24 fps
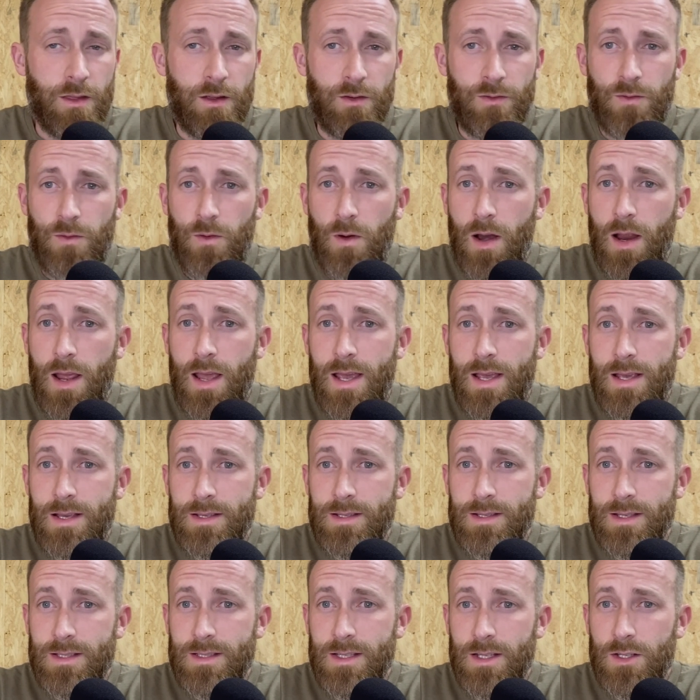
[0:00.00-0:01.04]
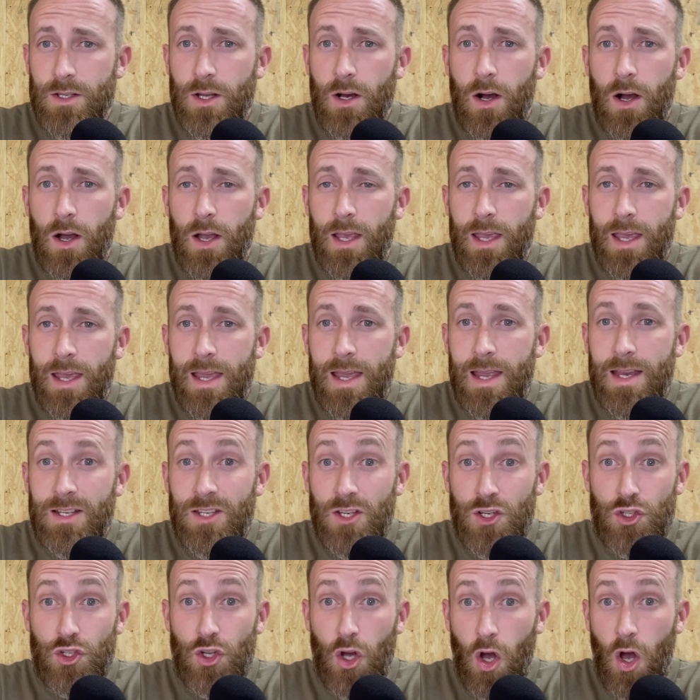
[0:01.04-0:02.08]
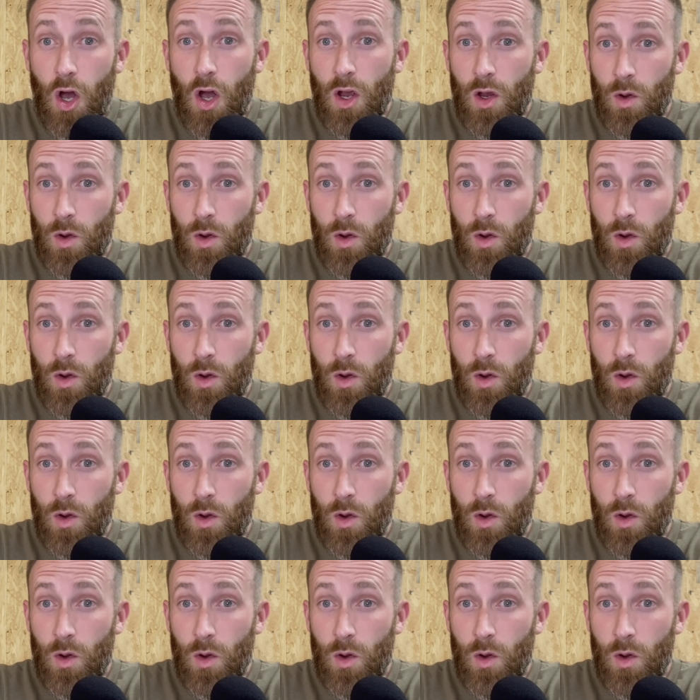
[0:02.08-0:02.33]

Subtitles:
phrase "it's a dog-eat-dog